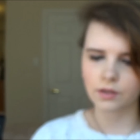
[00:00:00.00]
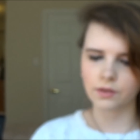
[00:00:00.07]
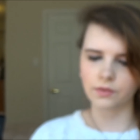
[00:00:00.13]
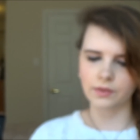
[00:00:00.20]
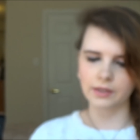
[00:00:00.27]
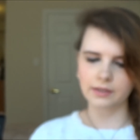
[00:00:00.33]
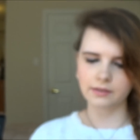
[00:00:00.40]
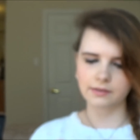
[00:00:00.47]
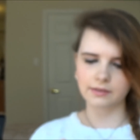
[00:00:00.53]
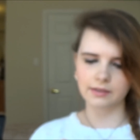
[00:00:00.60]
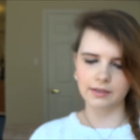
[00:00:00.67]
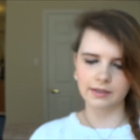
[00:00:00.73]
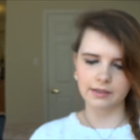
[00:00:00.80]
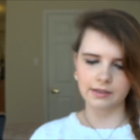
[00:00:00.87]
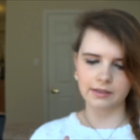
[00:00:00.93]
this
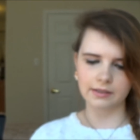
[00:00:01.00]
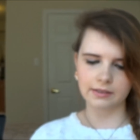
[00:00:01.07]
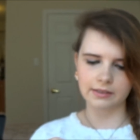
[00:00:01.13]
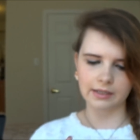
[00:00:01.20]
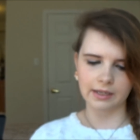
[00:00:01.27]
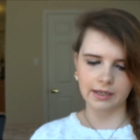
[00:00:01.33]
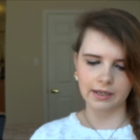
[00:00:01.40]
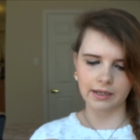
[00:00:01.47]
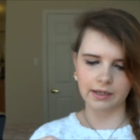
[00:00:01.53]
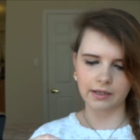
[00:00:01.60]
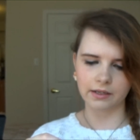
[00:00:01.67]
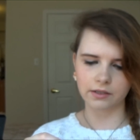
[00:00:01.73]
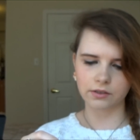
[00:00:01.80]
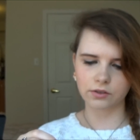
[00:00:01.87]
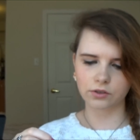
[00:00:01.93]
is
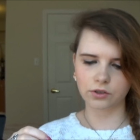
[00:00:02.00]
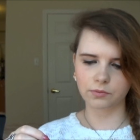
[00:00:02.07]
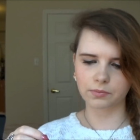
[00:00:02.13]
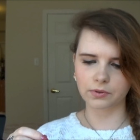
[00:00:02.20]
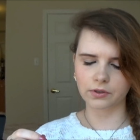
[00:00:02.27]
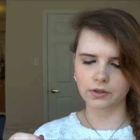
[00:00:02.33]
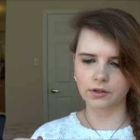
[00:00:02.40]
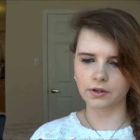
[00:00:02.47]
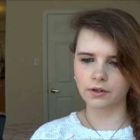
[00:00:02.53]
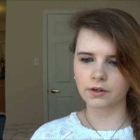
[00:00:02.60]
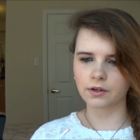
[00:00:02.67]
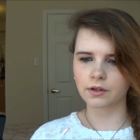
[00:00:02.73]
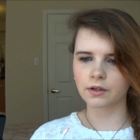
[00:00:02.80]
a super